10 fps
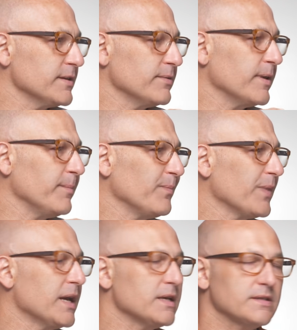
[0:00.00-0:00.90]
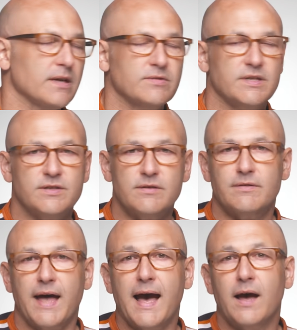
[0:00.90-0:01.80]
to them. So to
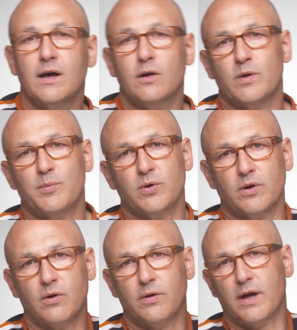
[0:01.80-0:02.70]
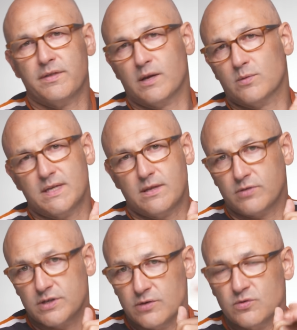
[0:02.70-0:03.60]
do that, we put on, I think it was
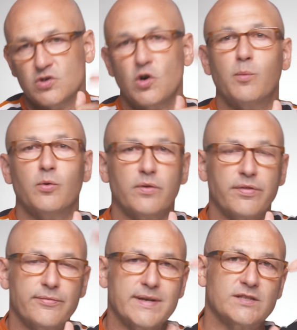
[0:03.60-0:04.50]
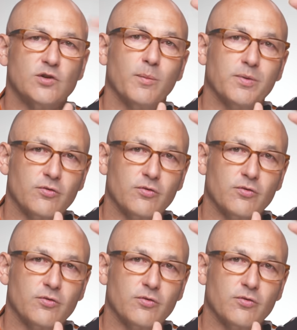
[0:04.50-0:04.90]
either a two stop or a three stop